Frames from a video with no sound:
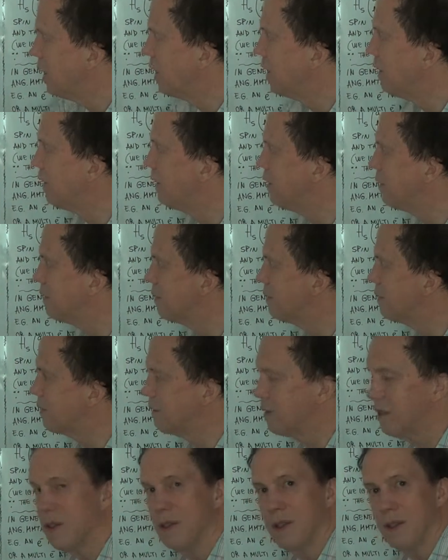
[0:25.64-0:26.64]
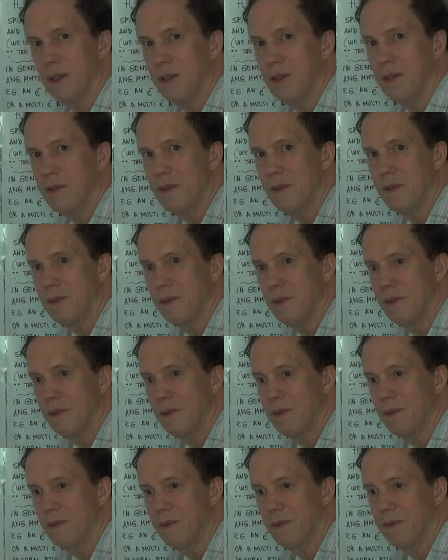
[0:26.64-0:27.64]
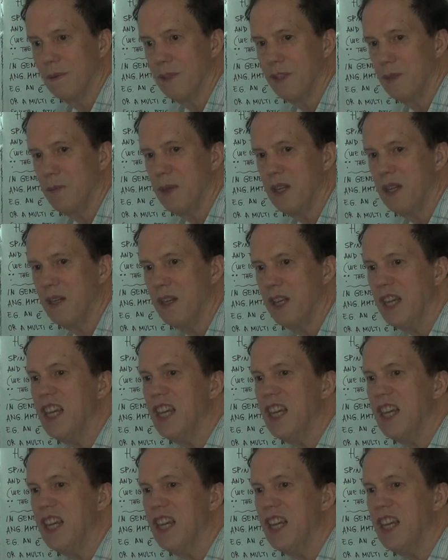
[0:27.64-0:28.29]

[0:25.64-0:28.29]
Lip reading: is spin